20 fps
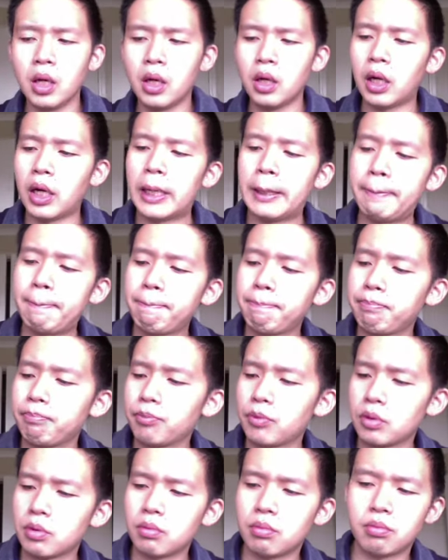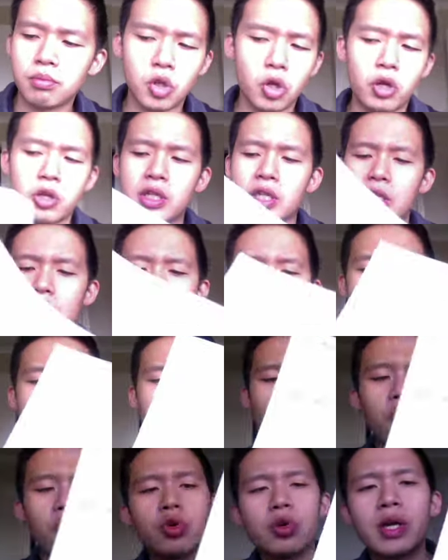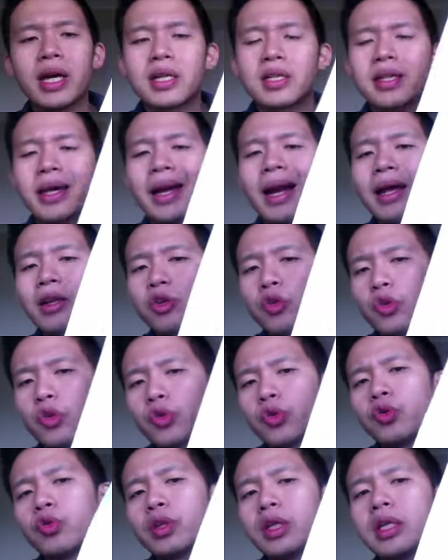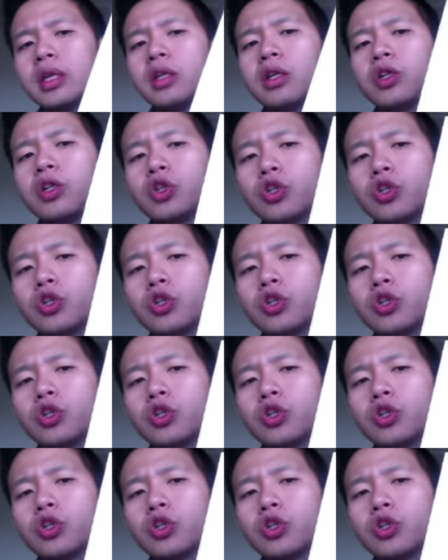Um, you know, just to show you guys that I truly,